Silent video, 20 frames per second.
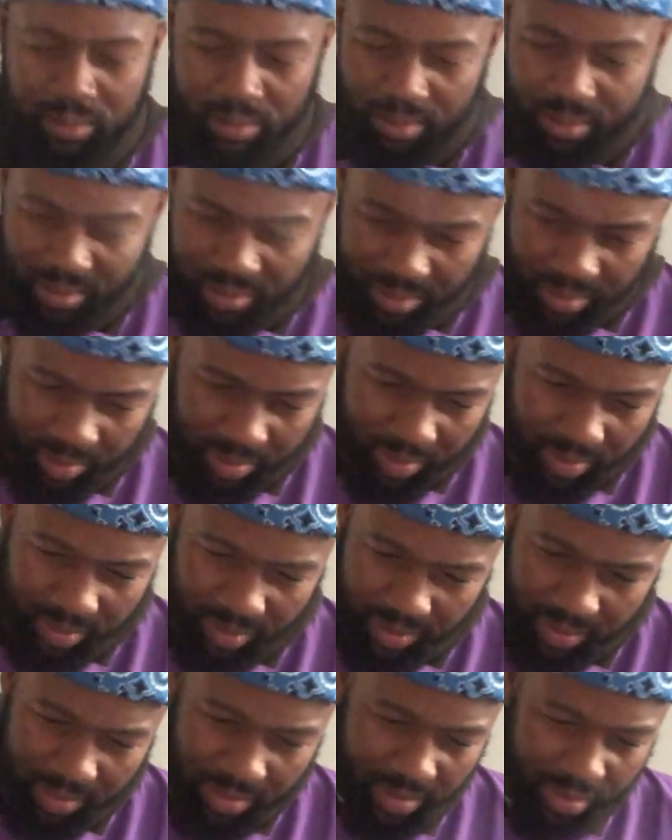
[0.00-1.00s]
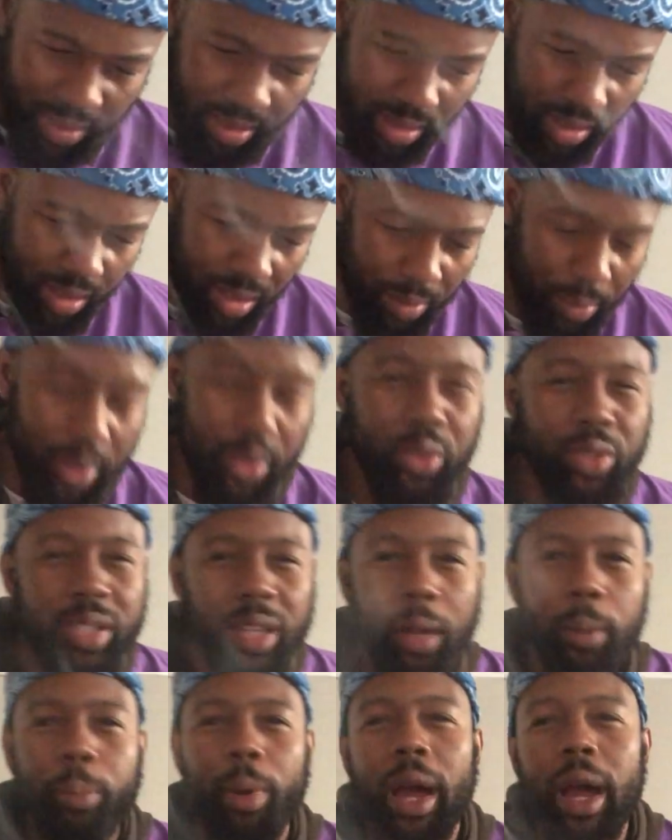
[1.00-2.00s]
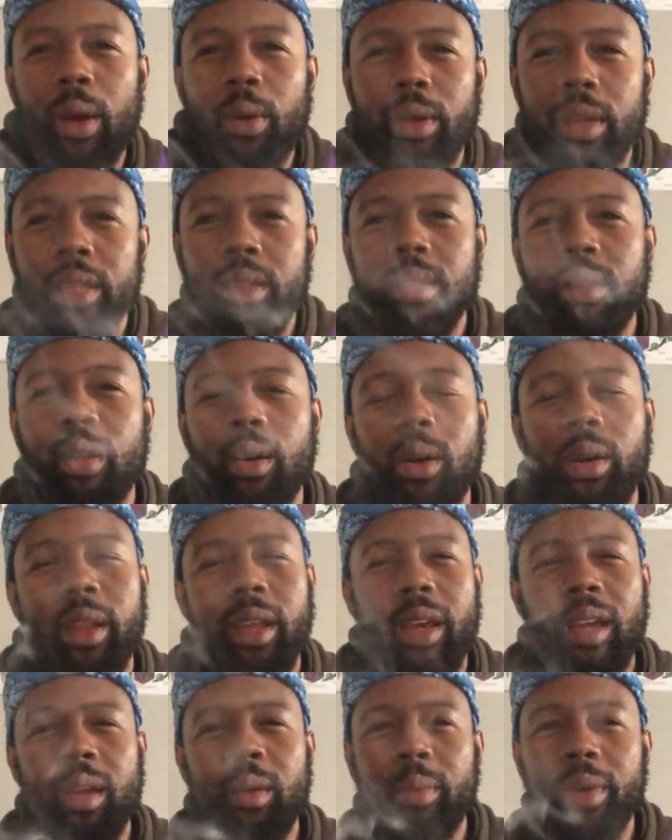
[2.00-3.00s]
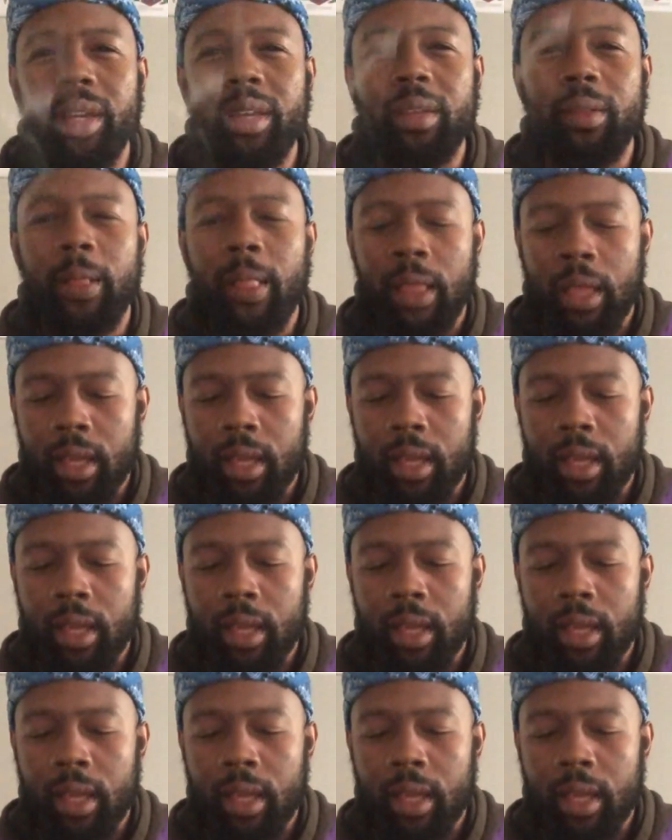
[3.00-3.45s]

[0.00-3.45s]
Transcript: Mm. But you see the power that the Lord had, man.